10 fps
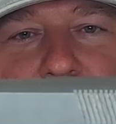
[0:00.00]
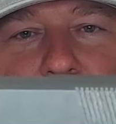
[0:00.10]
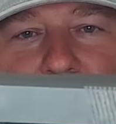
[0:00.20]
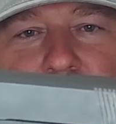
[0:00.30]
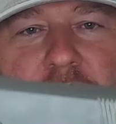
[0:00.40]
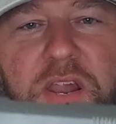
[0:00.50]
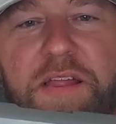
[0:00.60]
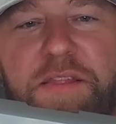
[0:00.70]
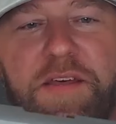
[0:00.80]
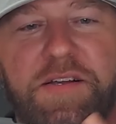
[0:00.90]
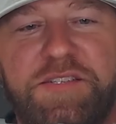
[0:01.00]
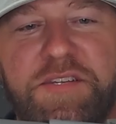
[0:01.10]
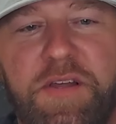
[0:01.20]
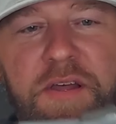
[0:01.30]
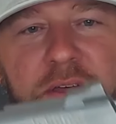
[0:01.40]
it well, like
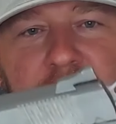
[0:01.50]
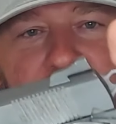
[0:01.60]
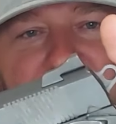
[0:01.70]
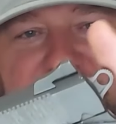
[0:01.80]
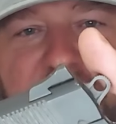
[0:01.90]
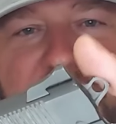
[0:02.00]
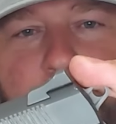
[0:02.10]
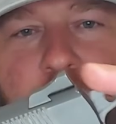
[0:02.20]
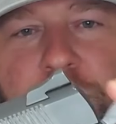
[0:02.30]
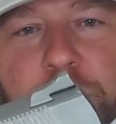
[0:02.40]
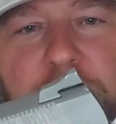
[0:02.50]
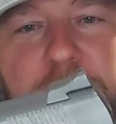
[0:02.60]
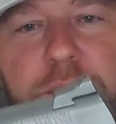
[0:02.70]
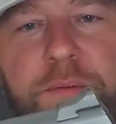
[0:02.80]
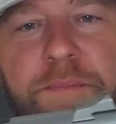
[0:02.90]
this, has a hammer on the
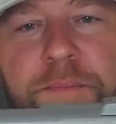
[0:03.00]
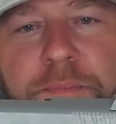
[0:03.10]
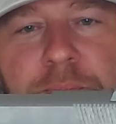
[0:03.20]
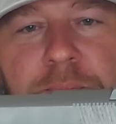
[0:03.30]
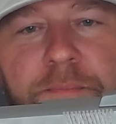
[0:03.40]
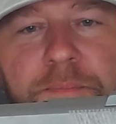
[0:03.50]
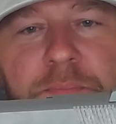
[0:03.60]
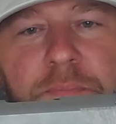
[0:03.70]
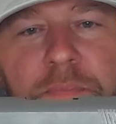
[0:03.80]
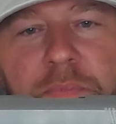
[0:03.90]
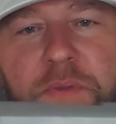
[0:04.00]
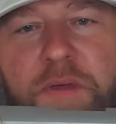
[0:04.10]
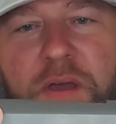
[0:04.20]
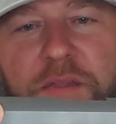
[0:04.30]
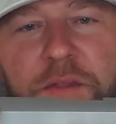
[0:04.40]
rear,
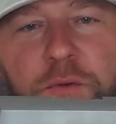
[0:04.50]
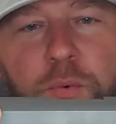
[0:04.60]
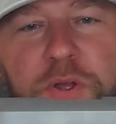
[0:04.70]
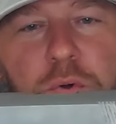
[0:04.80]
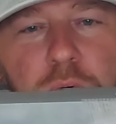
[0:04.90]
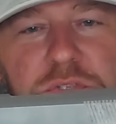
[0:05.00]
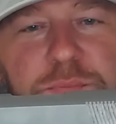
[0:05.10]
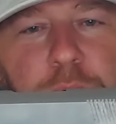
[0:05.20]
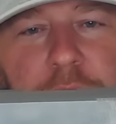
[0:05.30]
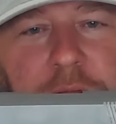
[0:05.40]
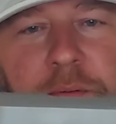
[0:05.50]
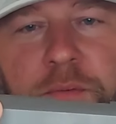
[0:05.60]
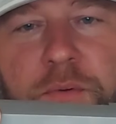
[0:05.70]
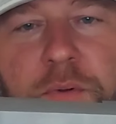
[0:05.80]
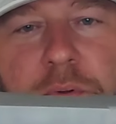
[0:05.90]
and then the recoil spring,
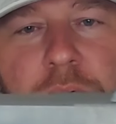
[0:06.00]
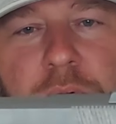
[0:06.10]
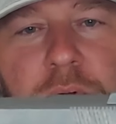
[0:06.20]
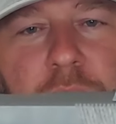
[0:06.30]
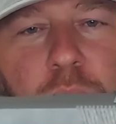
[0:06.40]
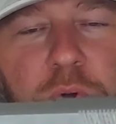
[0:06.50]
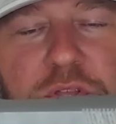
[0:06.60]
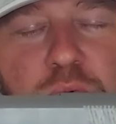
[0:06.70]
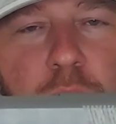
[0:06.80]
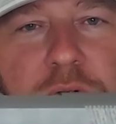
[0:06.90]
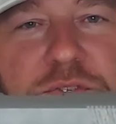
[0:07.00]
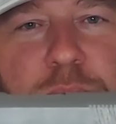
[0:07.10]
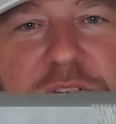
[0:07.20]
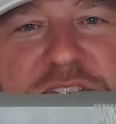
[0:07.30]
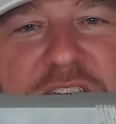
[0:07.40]
which
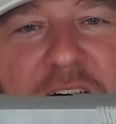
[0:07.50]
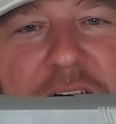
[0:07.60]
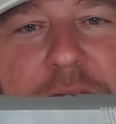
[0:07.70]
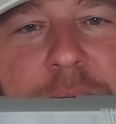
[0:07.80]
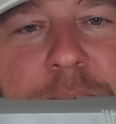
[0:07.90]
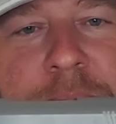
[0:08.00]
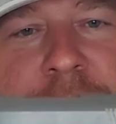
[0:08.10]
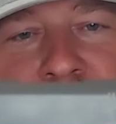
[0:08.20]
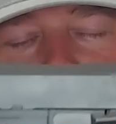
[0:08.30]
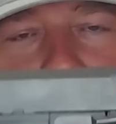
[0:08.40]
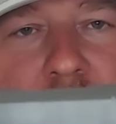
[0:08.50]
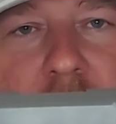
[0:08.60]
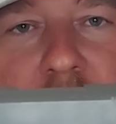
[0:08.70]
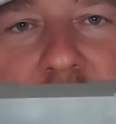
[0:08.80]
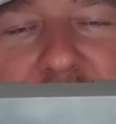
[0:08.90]
works with the slide.
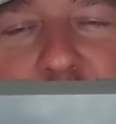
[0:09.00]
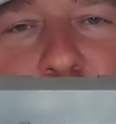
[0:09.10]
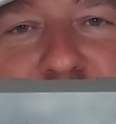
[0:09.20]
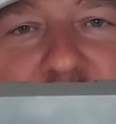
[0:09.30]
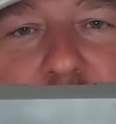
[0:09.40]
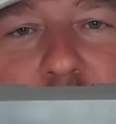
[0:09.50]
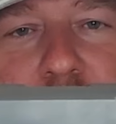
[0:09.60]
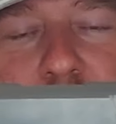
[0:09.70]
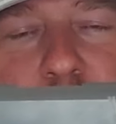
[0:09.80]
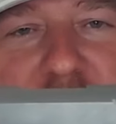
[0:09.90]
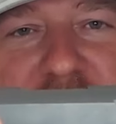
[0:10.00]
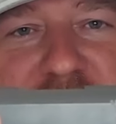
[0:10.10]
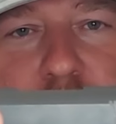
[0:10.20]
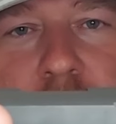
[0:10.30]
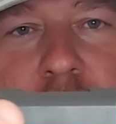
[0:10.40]
A hammer-fired
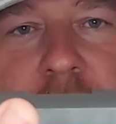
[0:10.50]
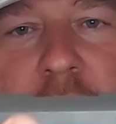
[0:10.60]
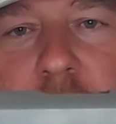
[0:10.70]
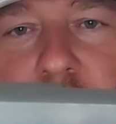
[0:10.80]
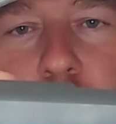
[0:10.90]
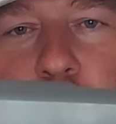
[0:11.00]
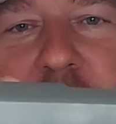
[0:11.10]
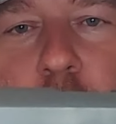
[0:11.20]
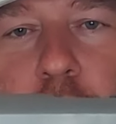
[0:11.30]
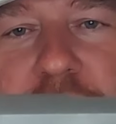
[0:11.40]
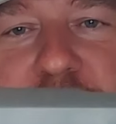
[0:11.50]
pistol, the recoil